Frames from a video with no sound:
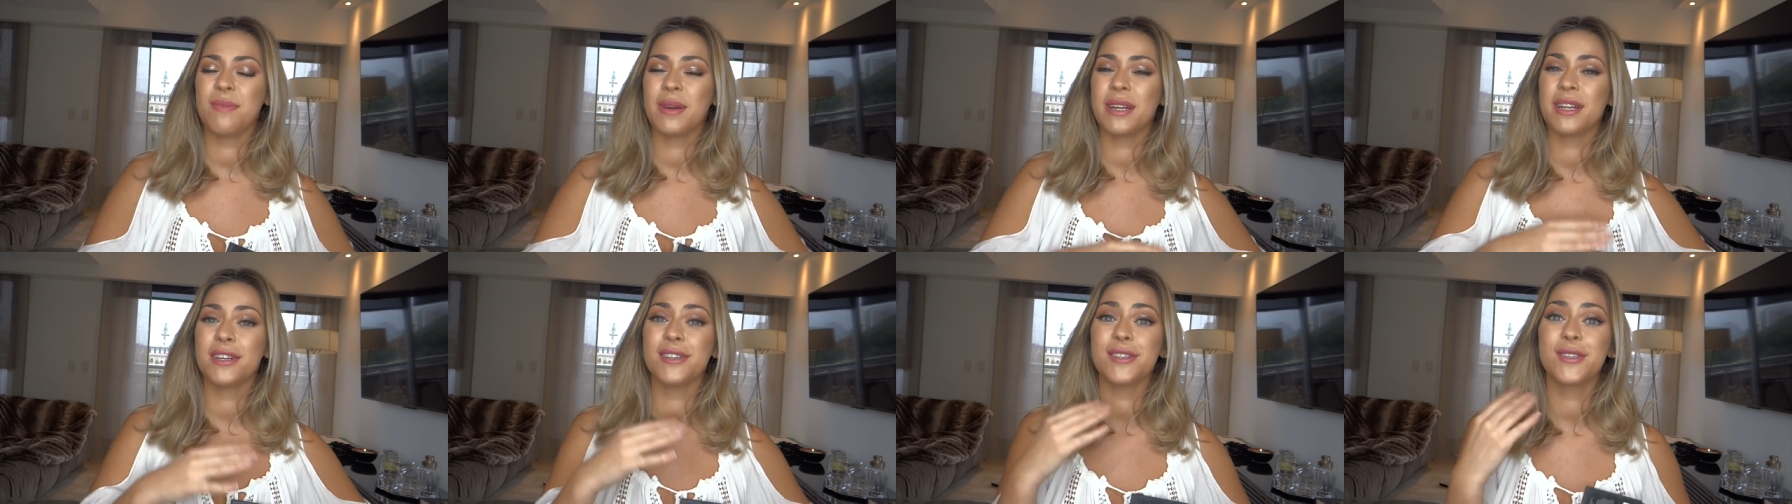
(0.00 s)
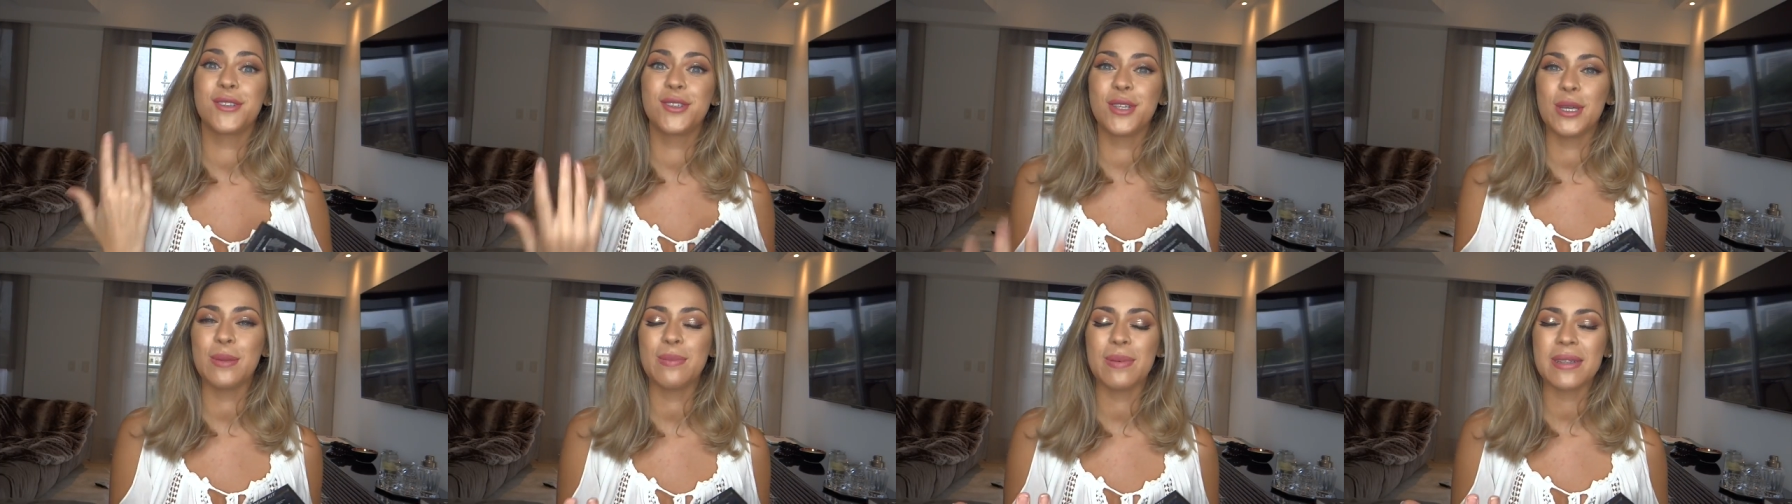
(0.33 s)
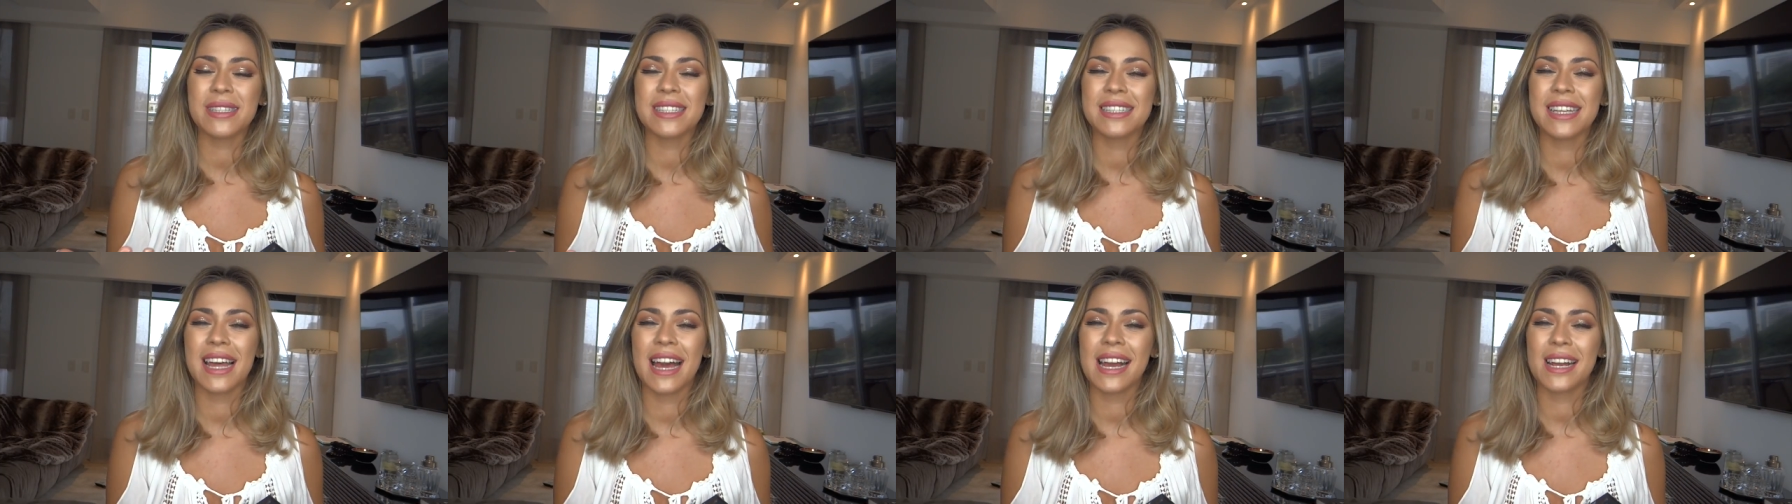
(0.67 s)
been super
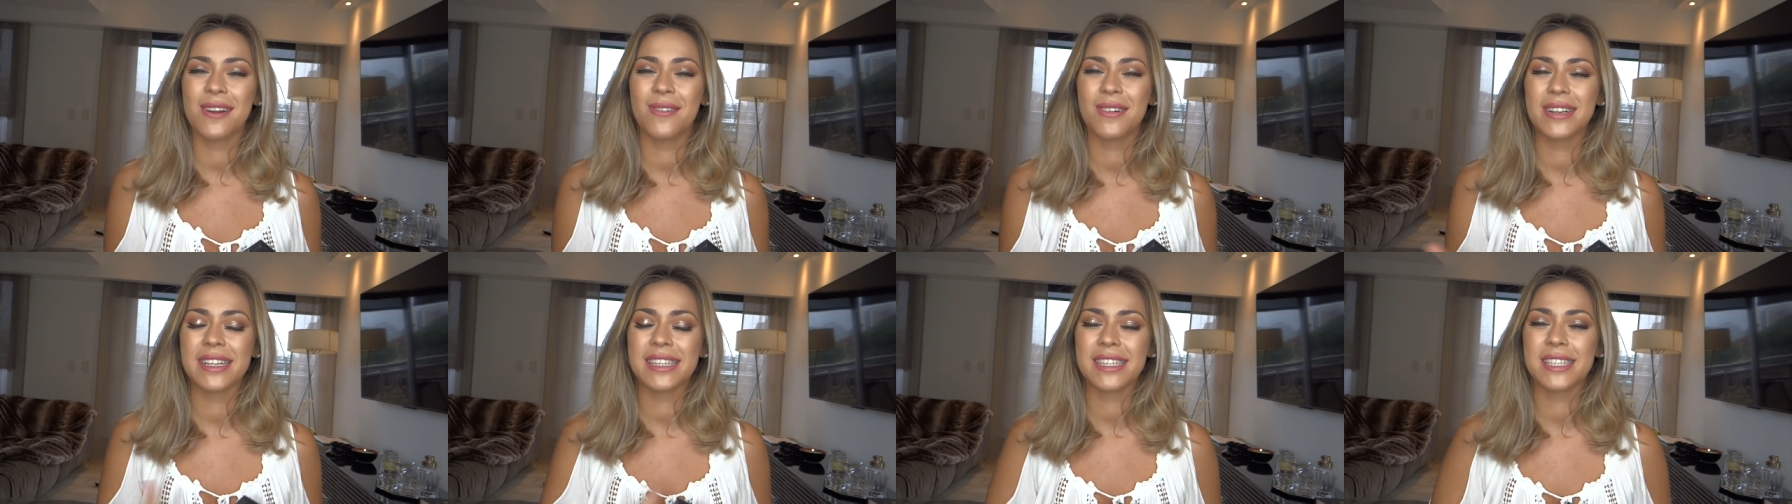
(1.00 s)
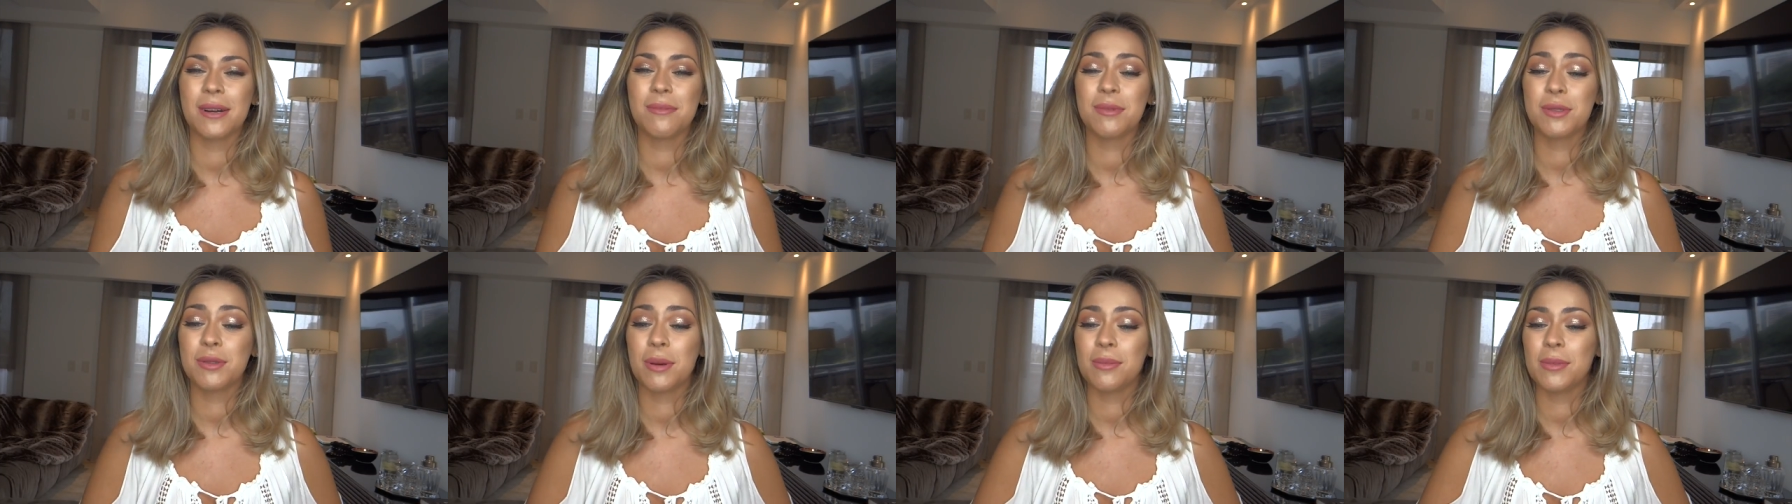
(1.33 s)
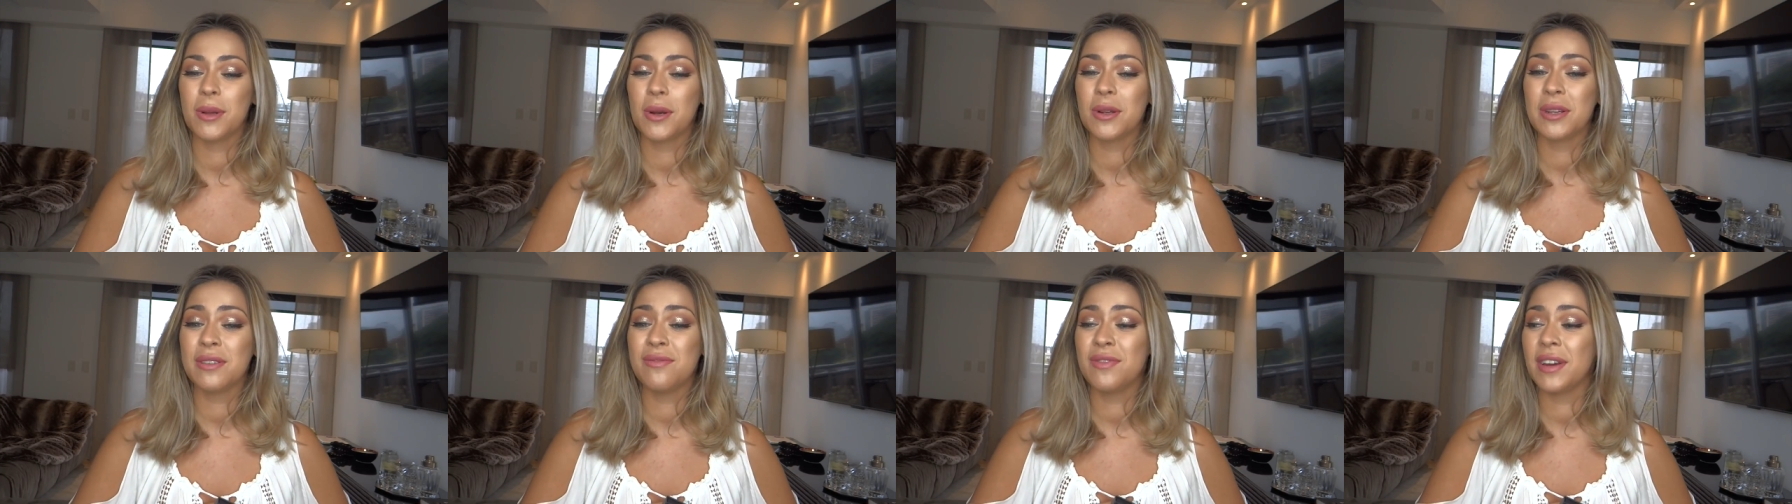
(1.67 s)
slack when it's come to
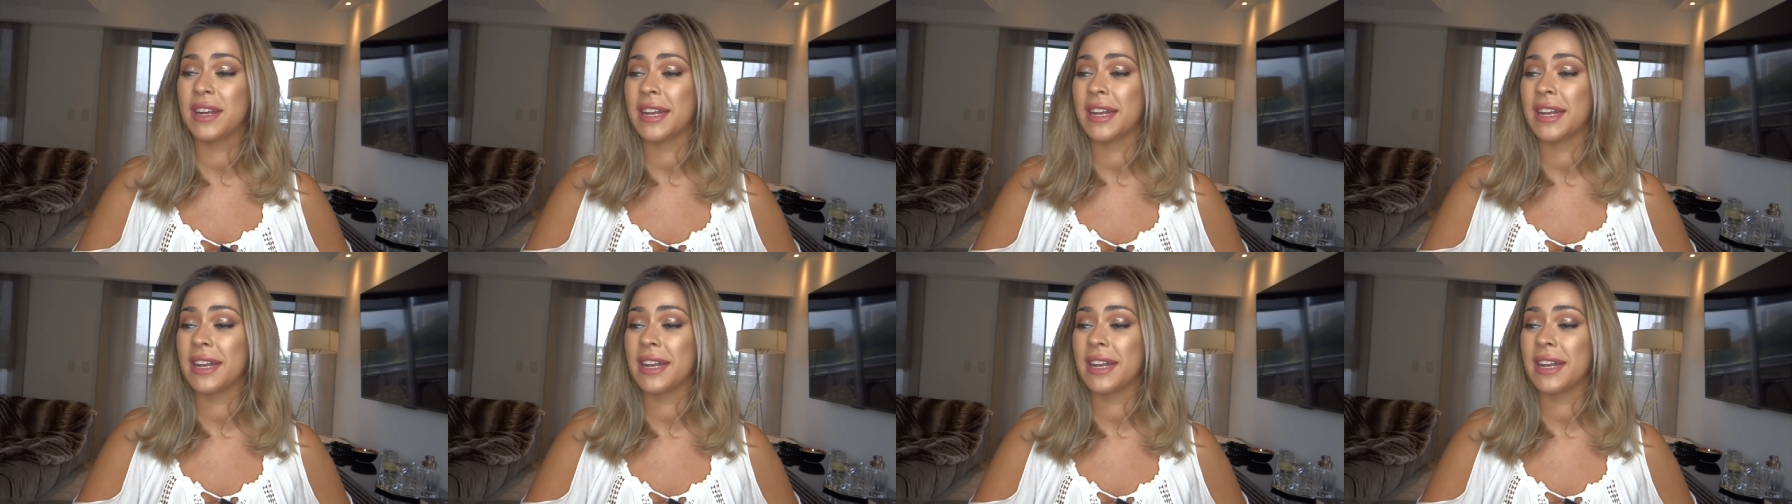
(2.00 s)
uploading